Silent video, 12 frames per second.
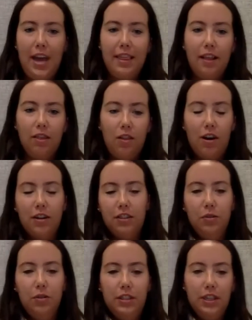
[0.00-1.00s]
that law
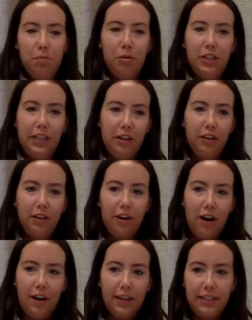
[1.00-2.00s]
students in particular
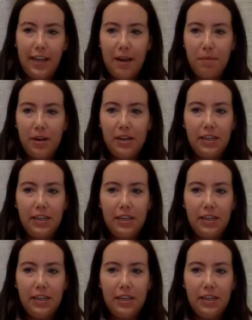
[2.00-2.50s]
are examined.